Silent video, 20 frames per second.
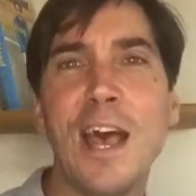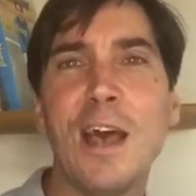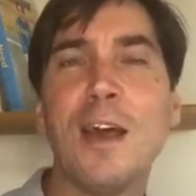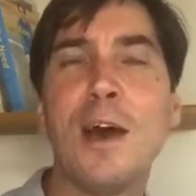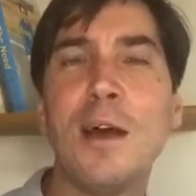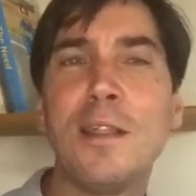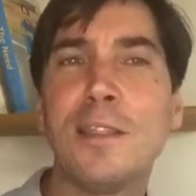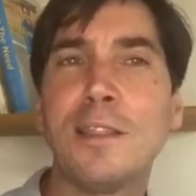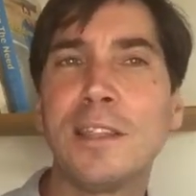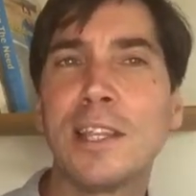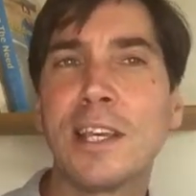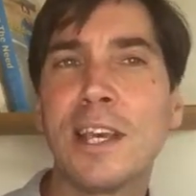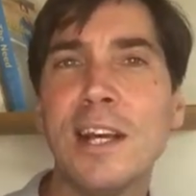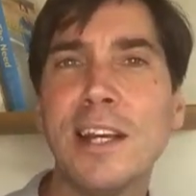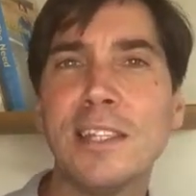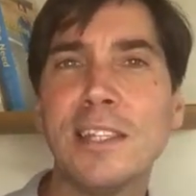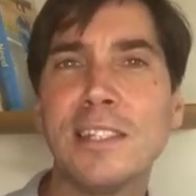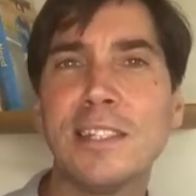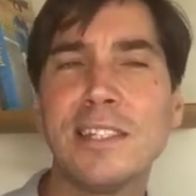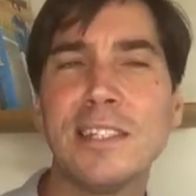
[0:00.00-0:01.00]
The
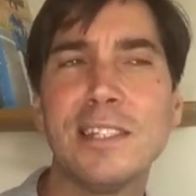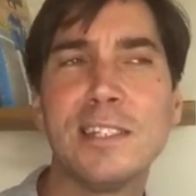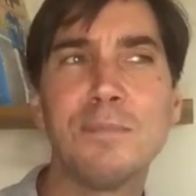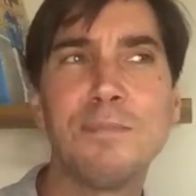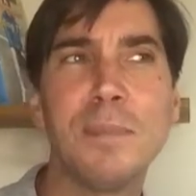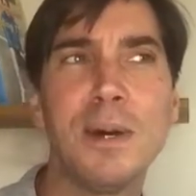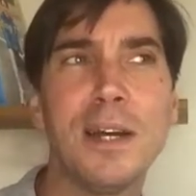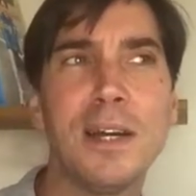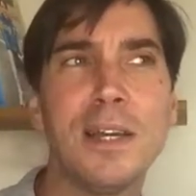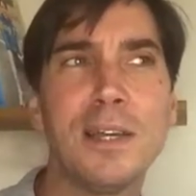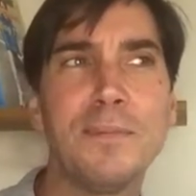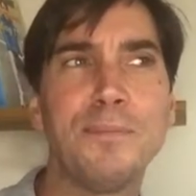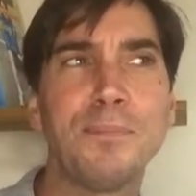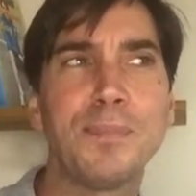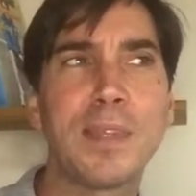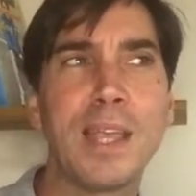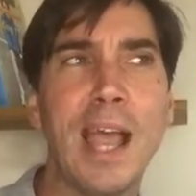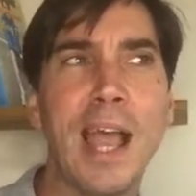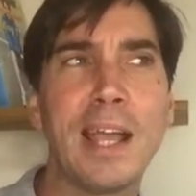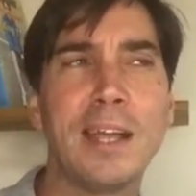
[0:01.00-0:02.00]
guy that did my
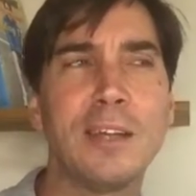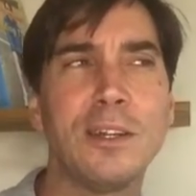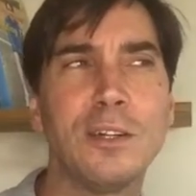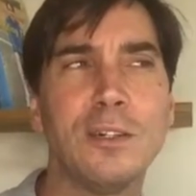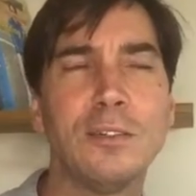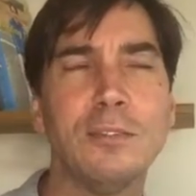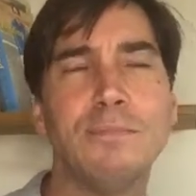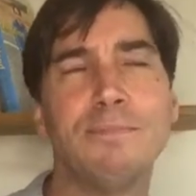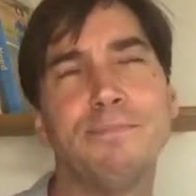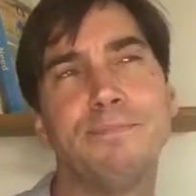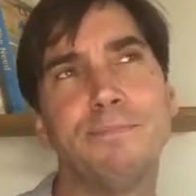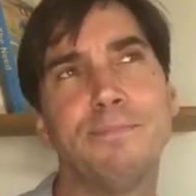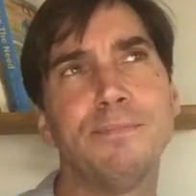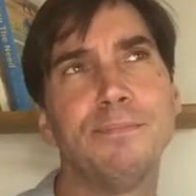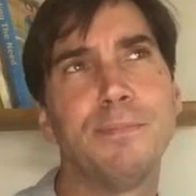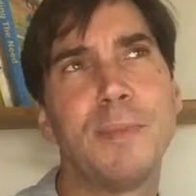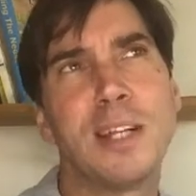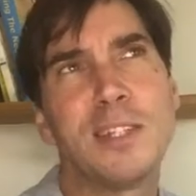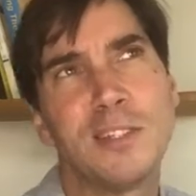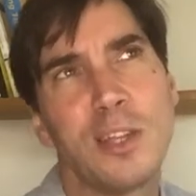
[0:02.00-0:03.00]
ankle,
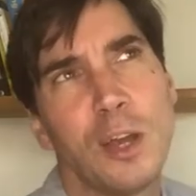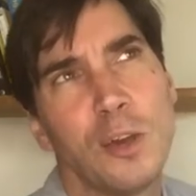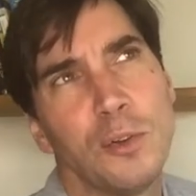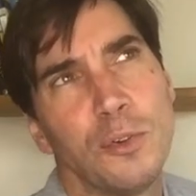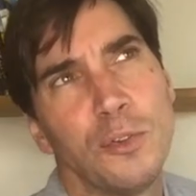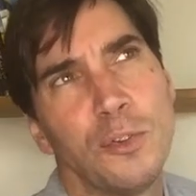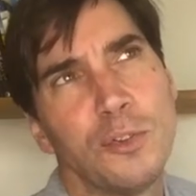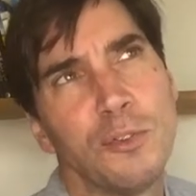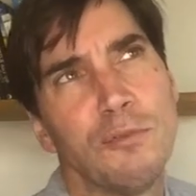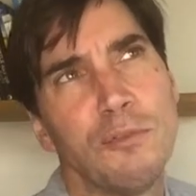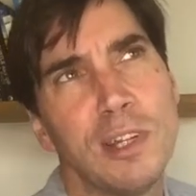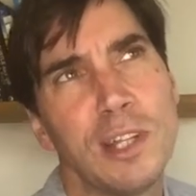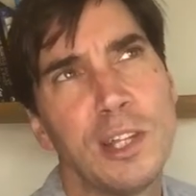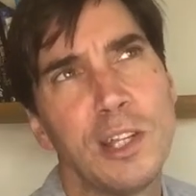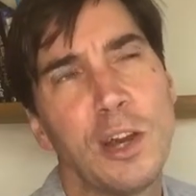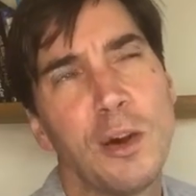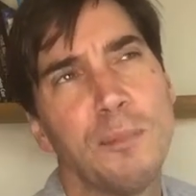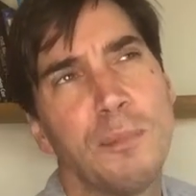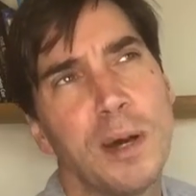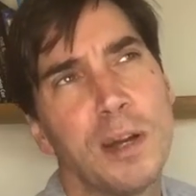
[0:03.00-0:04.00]
my toes really,
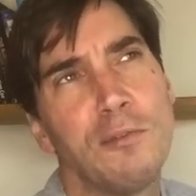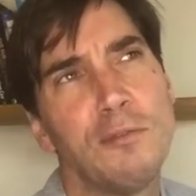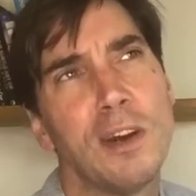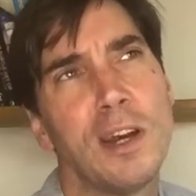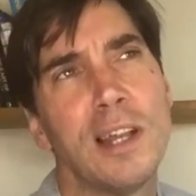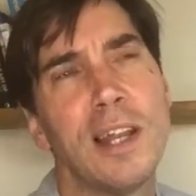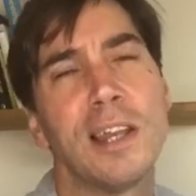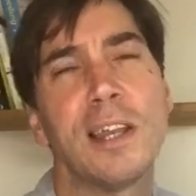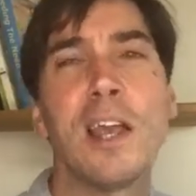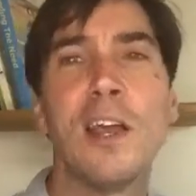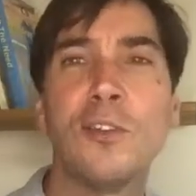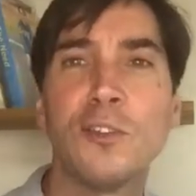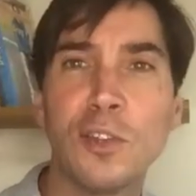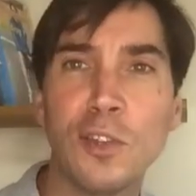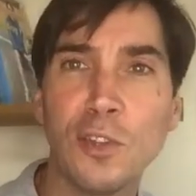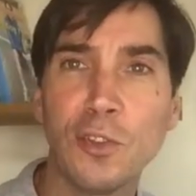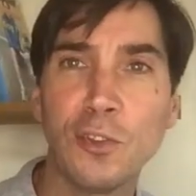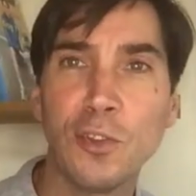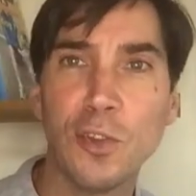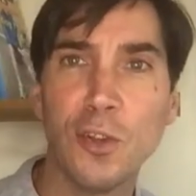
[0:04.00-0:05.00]
on my right leg. So
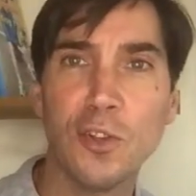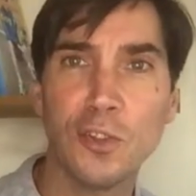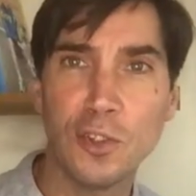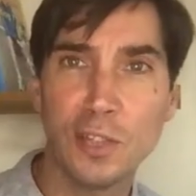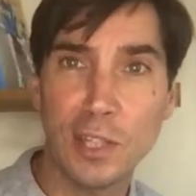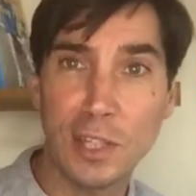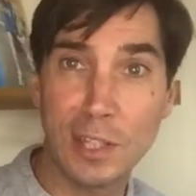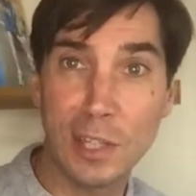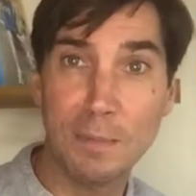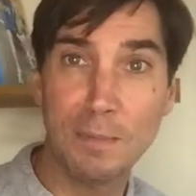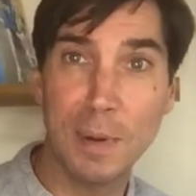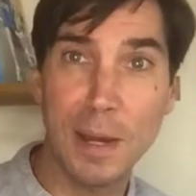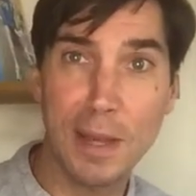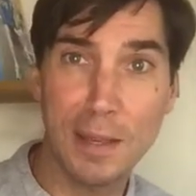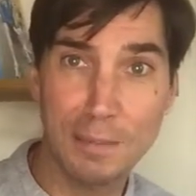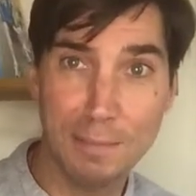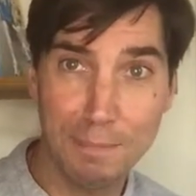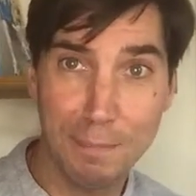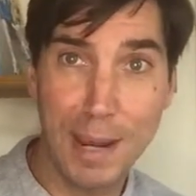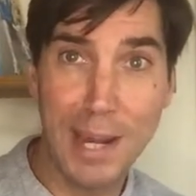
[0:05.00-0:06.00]
the surgeon that did
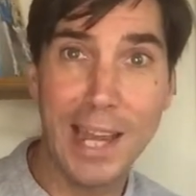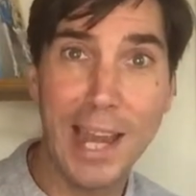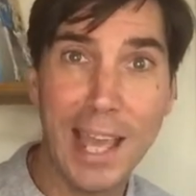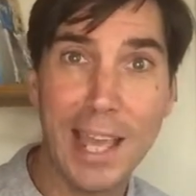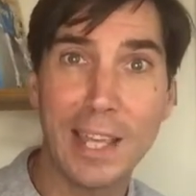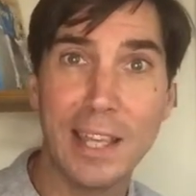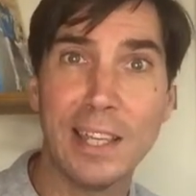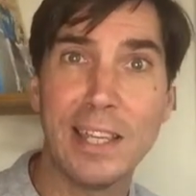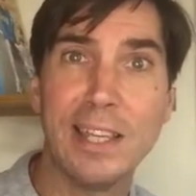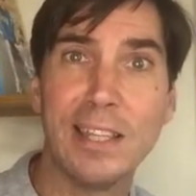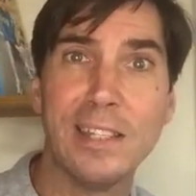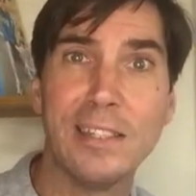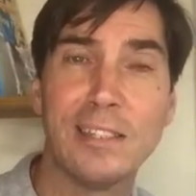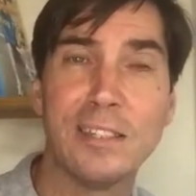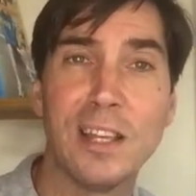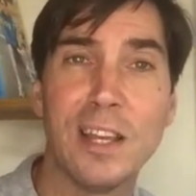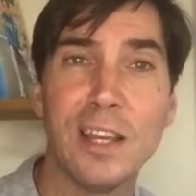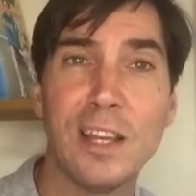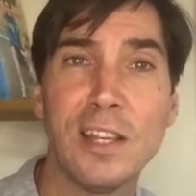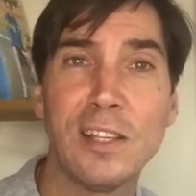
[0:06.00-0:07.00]
my leg
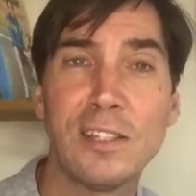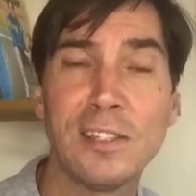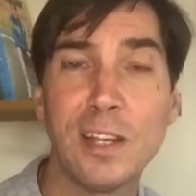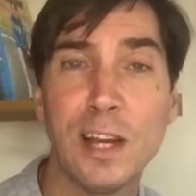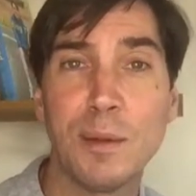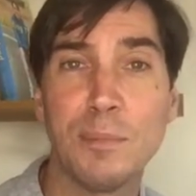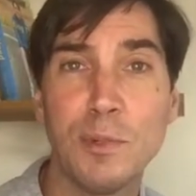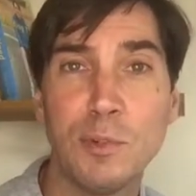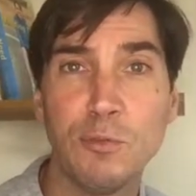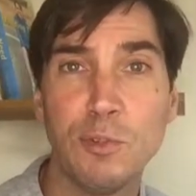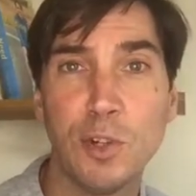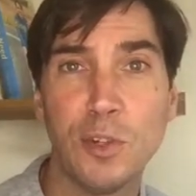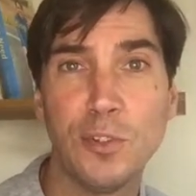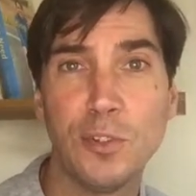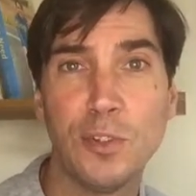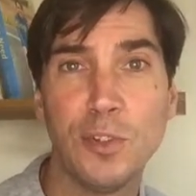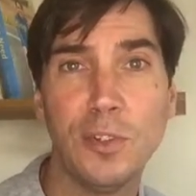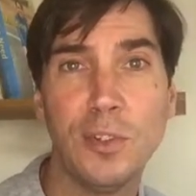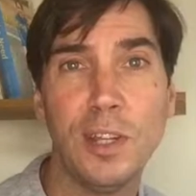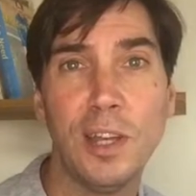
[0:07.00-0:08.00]
is Simon
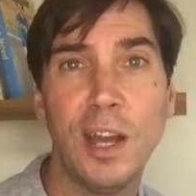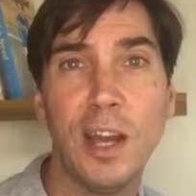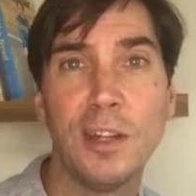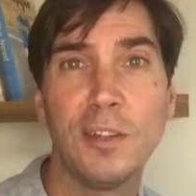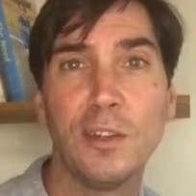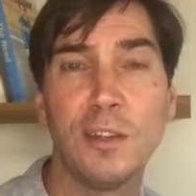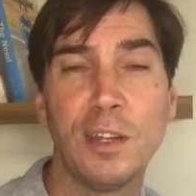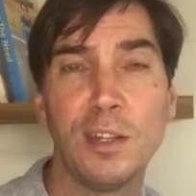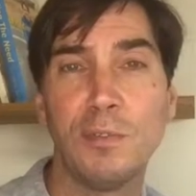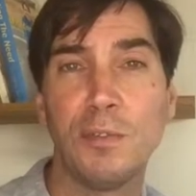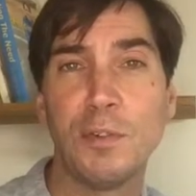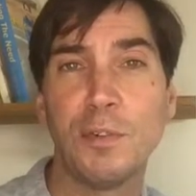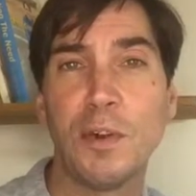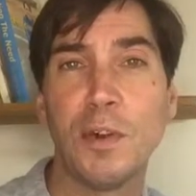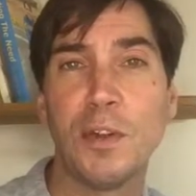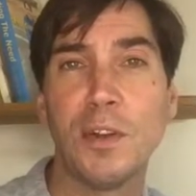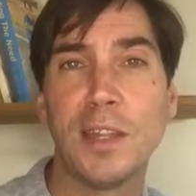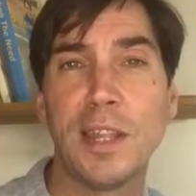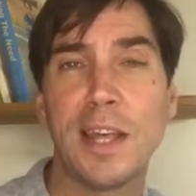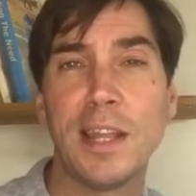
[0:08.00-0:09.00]
Royston. I don't know if you've
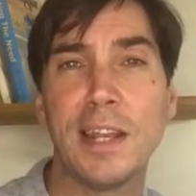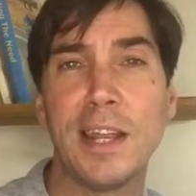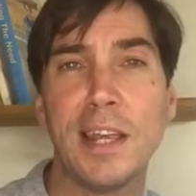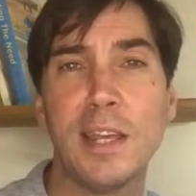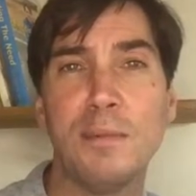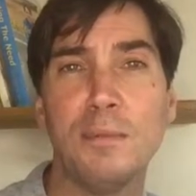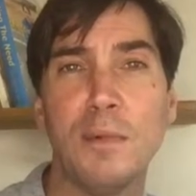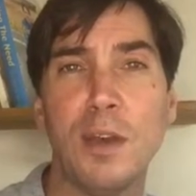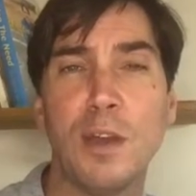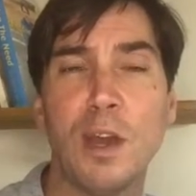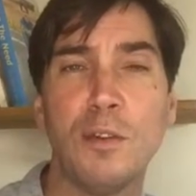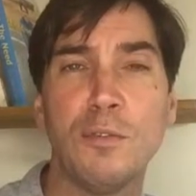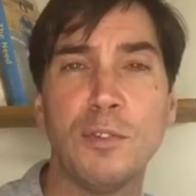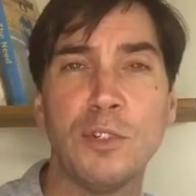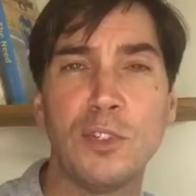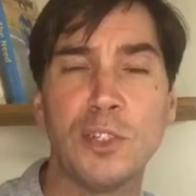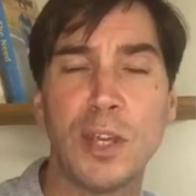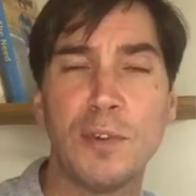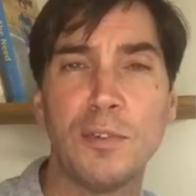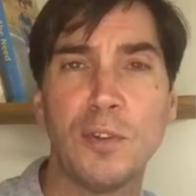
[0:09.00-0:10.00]
heard of that name, over in
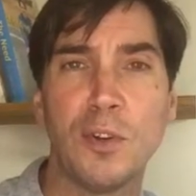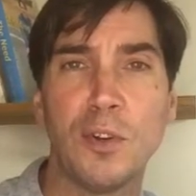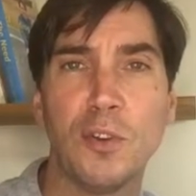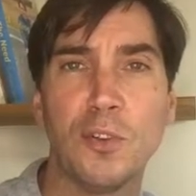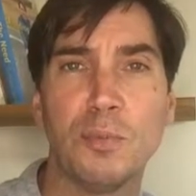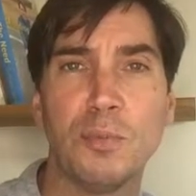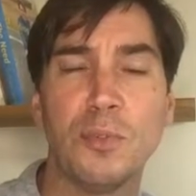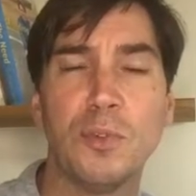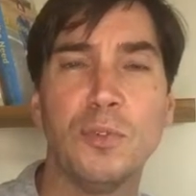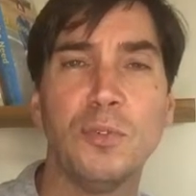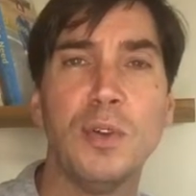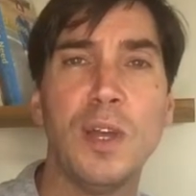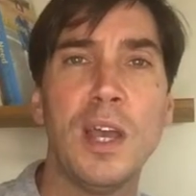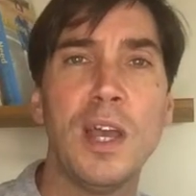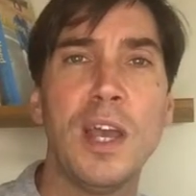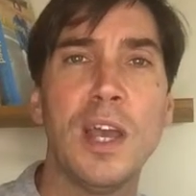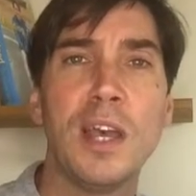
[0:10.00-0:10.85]
Sheffield Hospital.